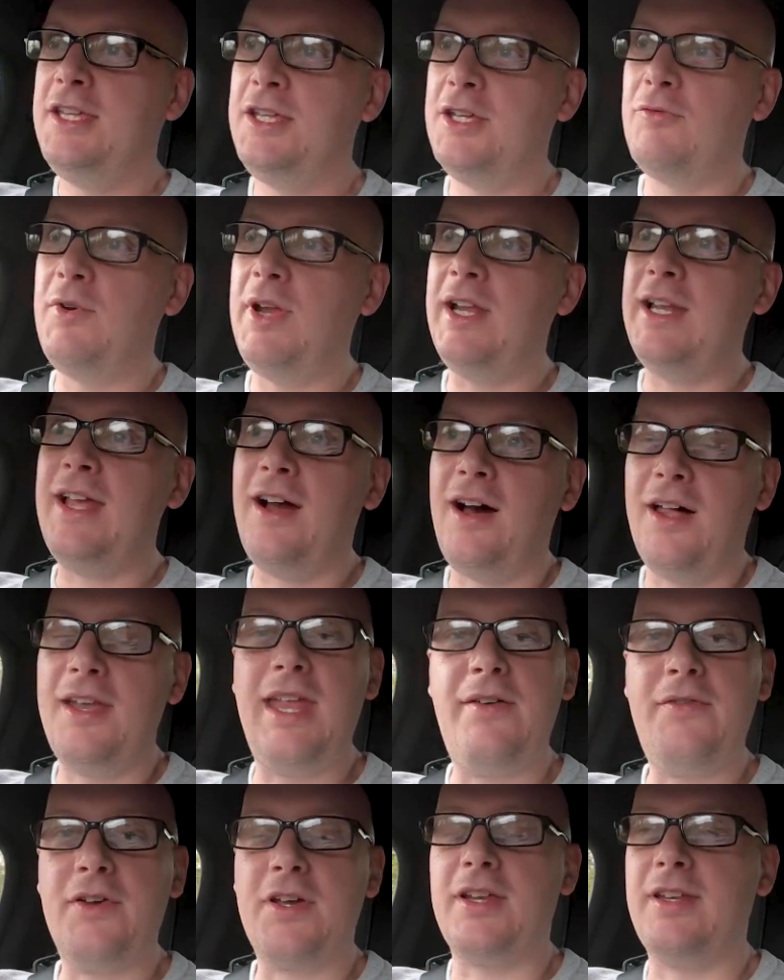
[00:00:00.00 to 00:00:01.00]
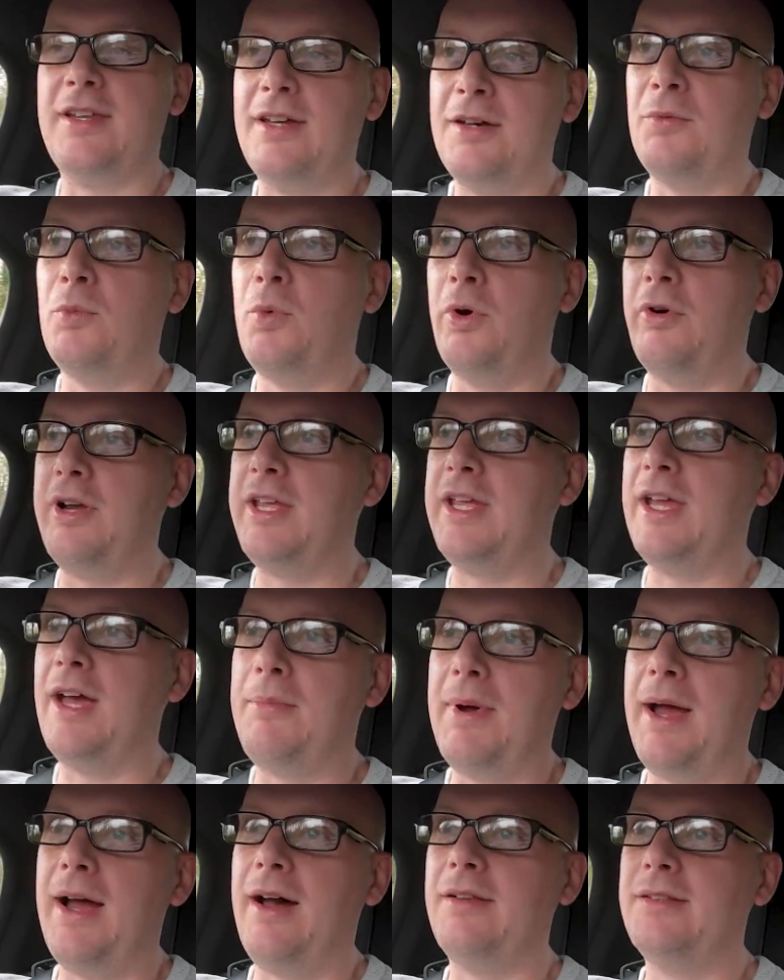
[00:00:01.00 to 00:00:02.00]
You really are never going to worry
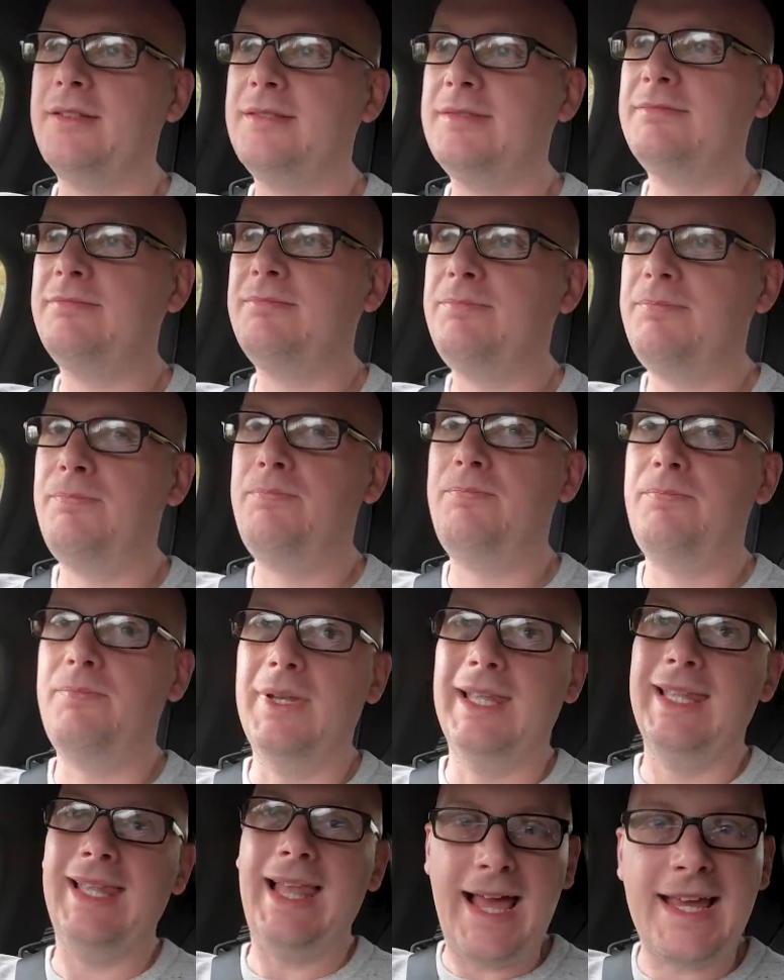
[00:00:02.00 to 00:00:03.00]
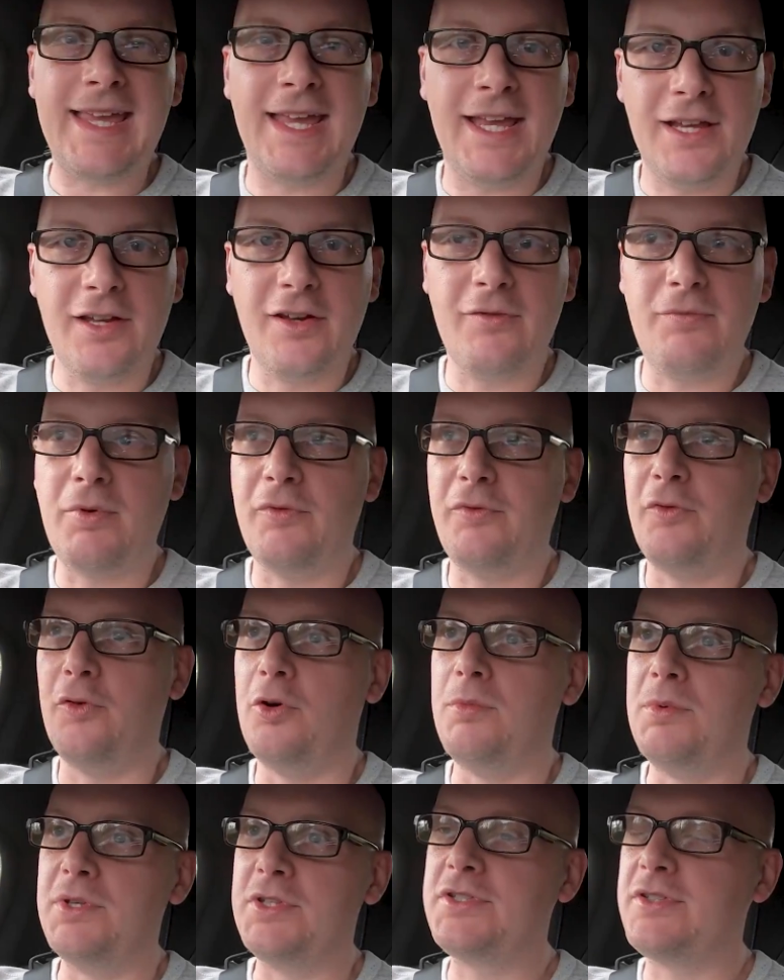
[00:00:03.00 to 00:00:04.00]
about lacking of
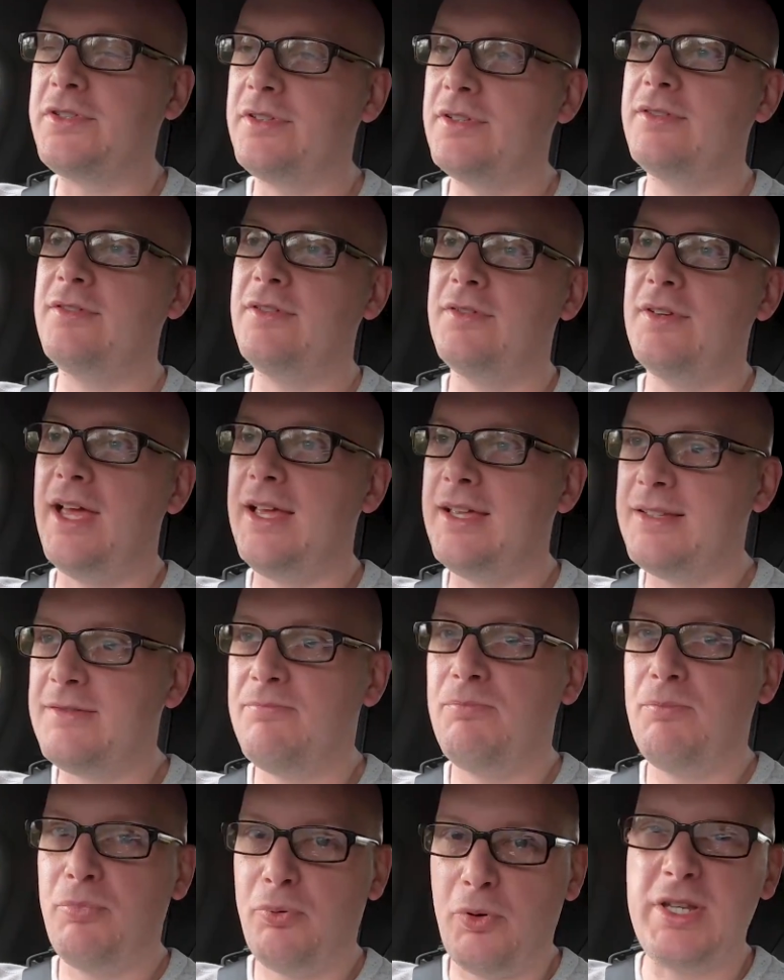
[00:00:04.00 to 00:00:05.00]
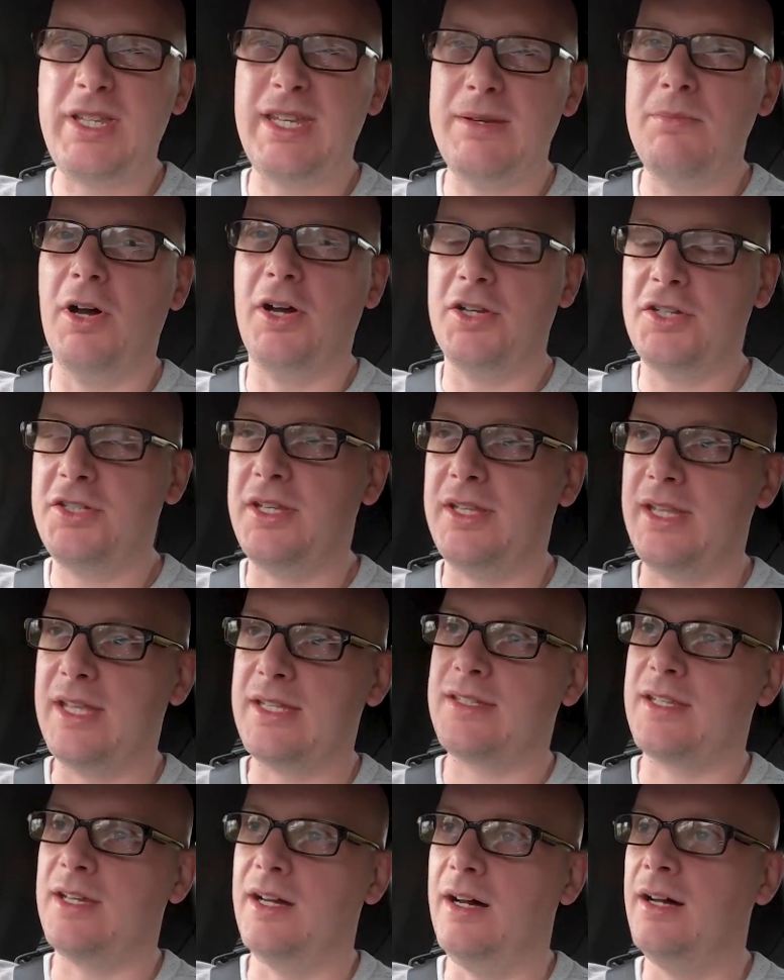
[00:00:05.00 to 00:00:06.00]
performance, pretty much in
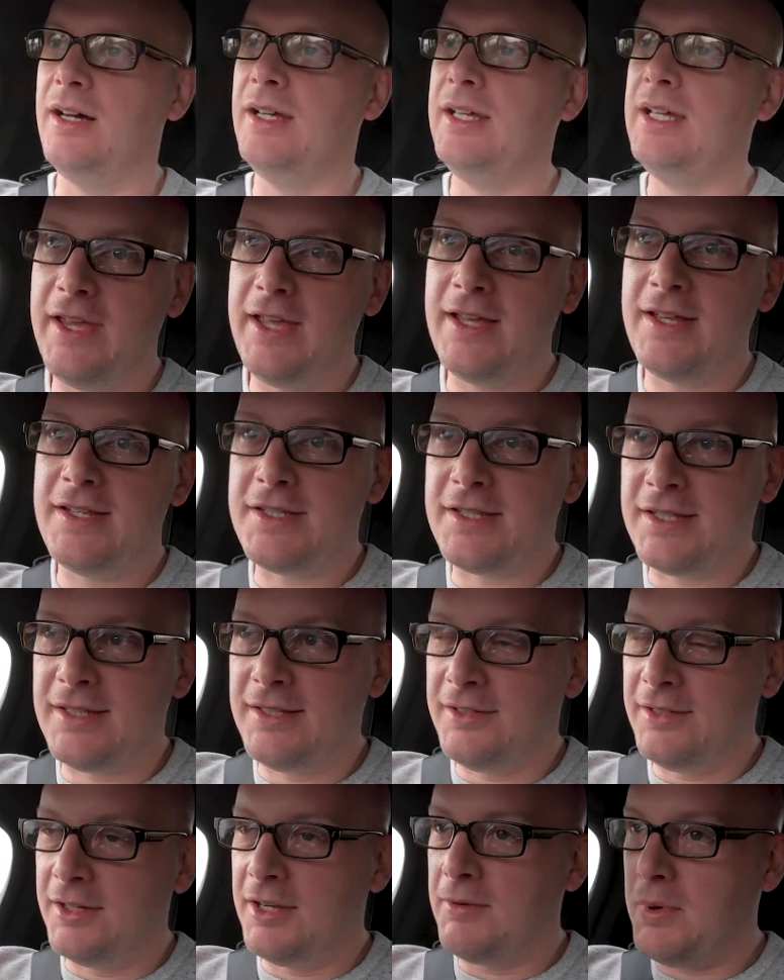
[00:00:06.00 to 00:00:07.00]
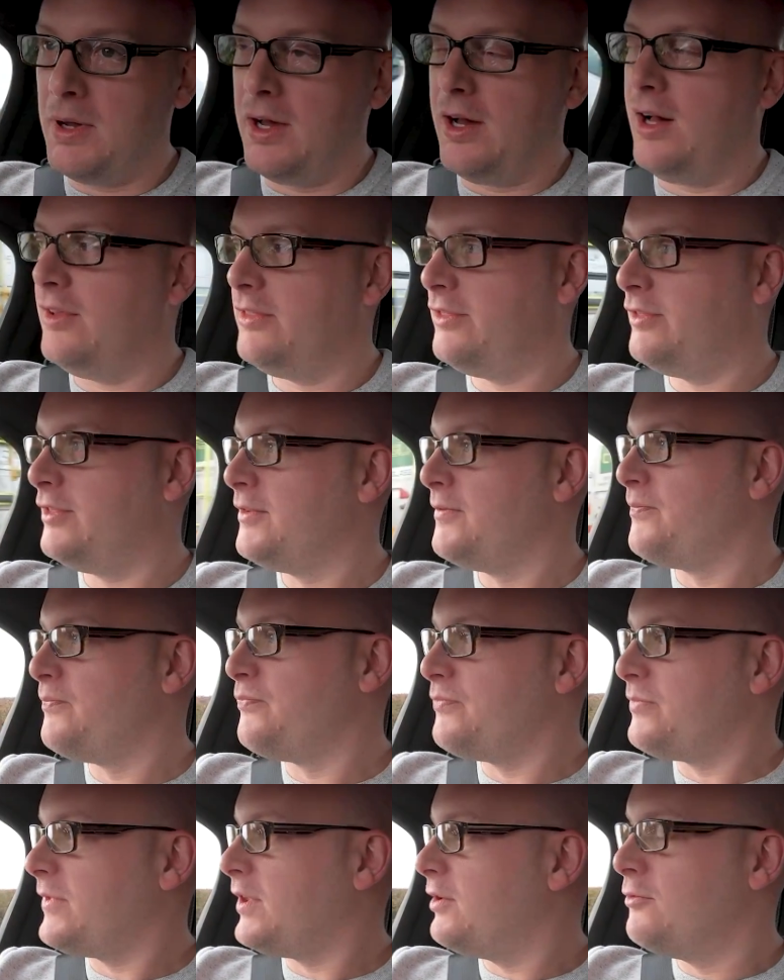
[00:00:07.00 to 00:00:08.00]
this car. Fiat and Abarth
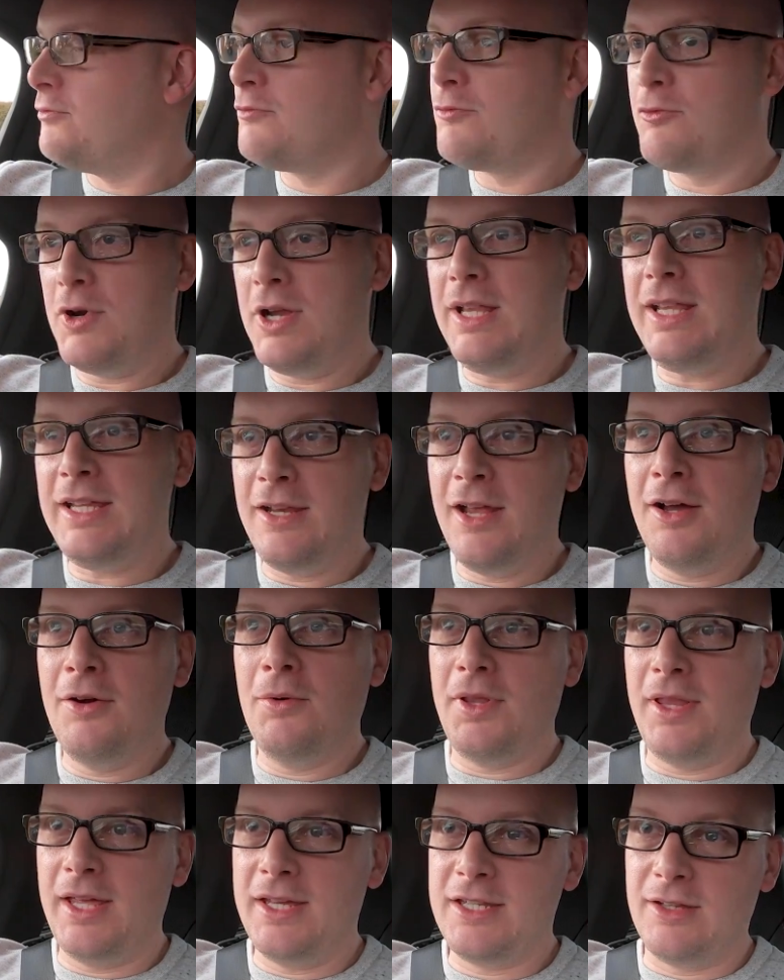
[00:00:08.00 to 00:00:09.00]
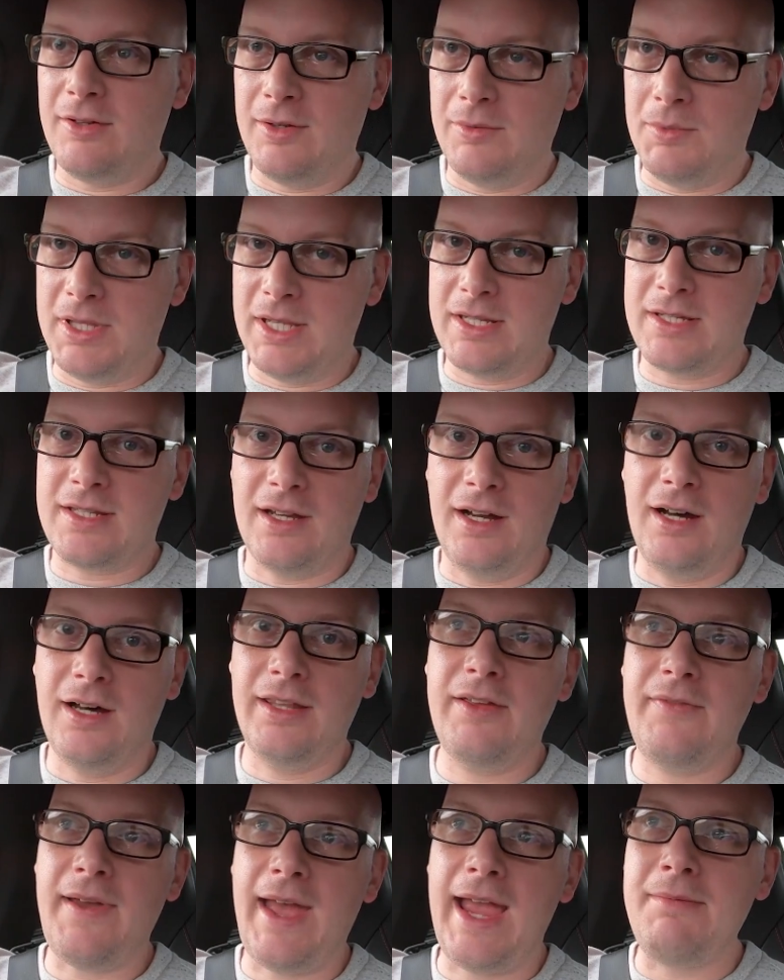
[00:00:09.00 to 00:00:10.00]
really know what they're doing with this
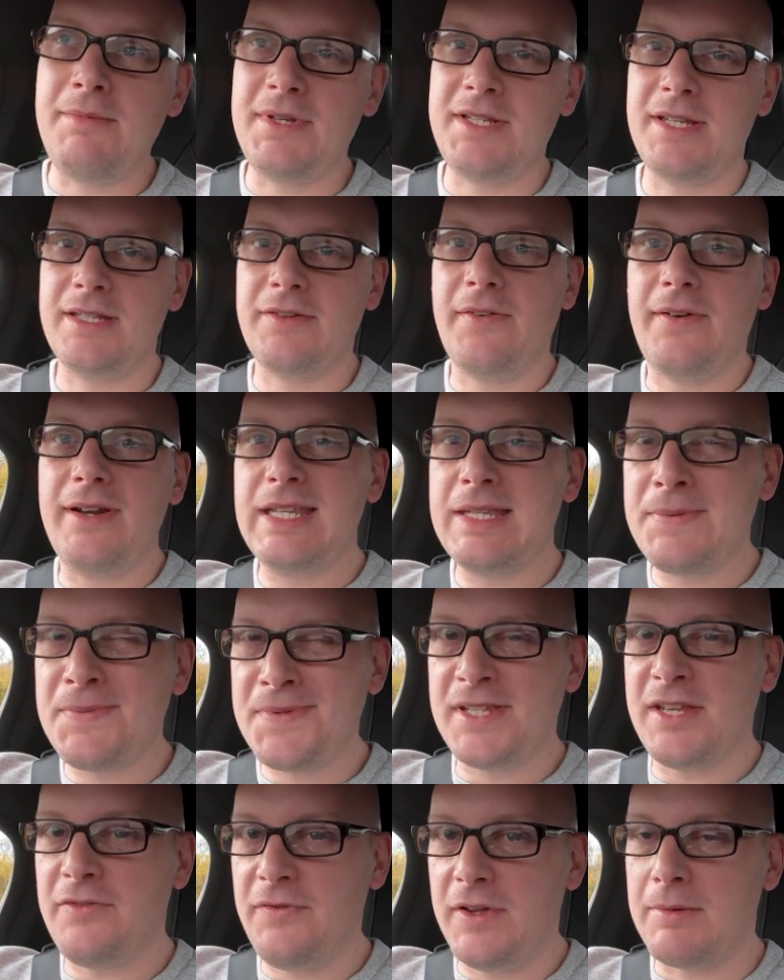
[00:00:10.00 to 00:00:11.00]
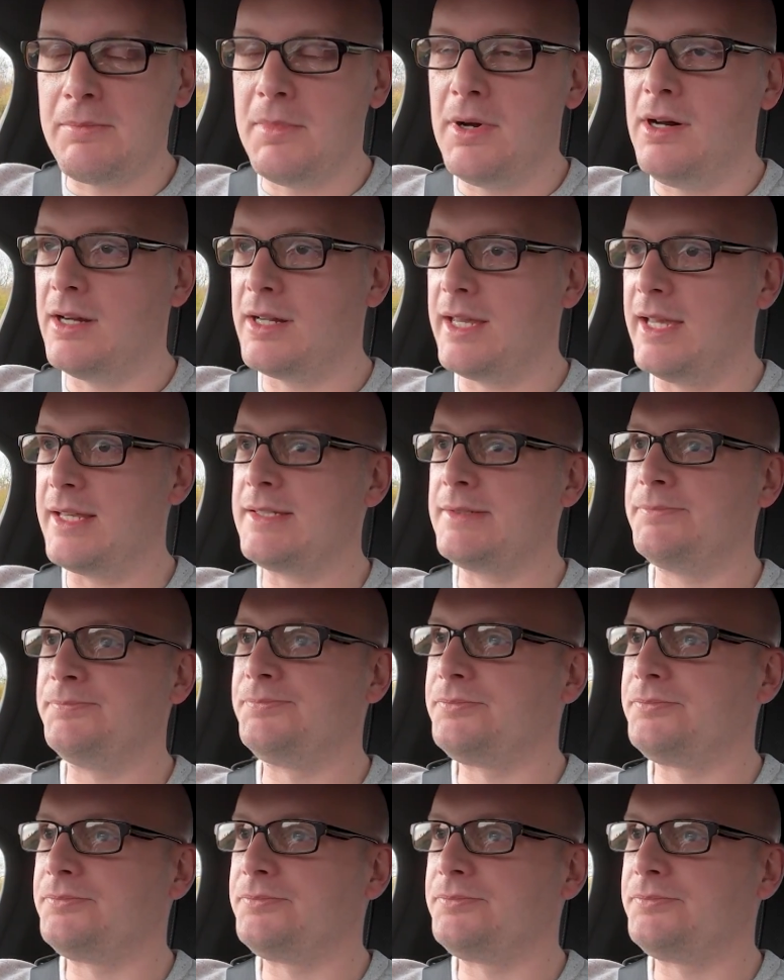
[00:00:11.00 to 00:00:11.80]
car. They've aimed it at a very specific market.